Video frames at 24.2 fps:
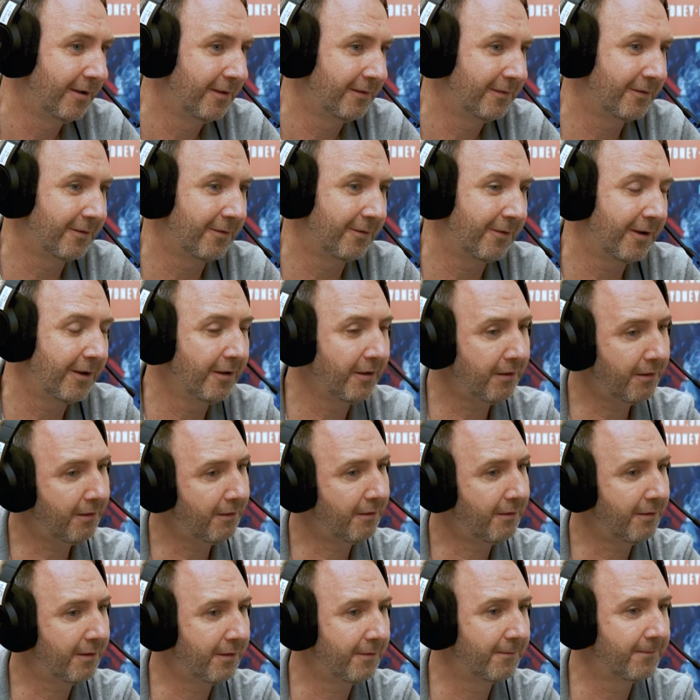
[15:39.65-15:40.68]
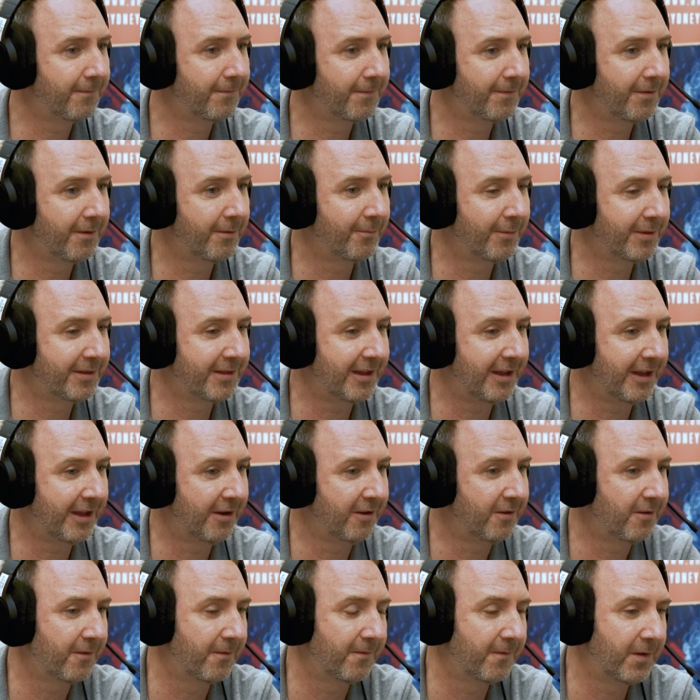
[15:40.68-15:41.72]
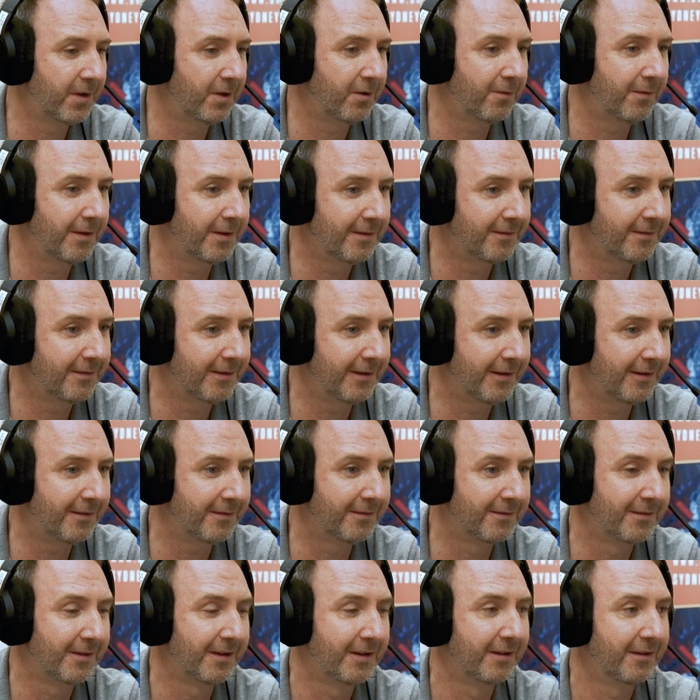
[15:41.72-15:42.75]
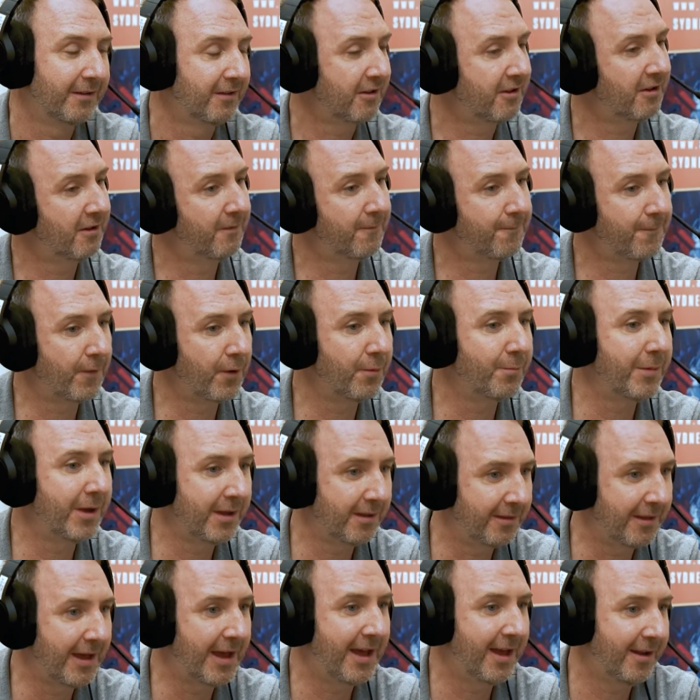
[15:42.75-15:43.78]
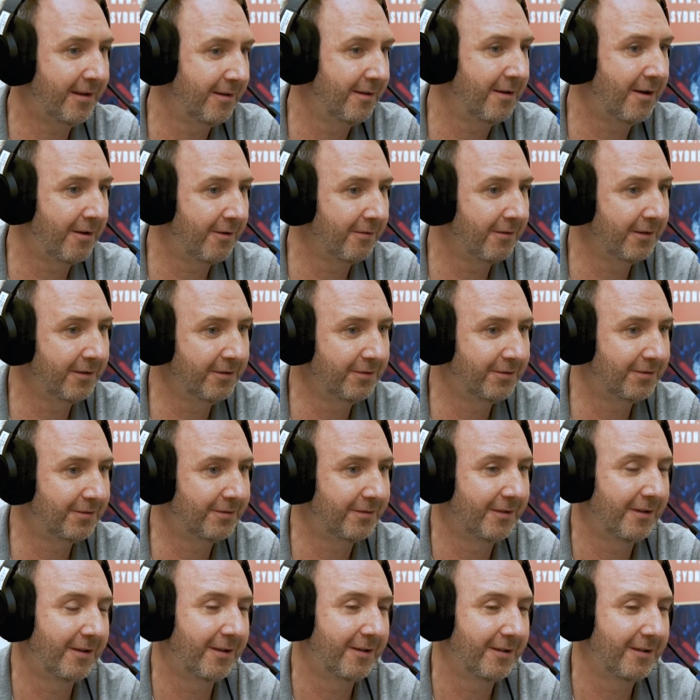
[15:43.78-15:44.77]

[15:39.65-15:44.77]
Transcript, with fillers: So a lot of the, what the interview is is confirming that knowledge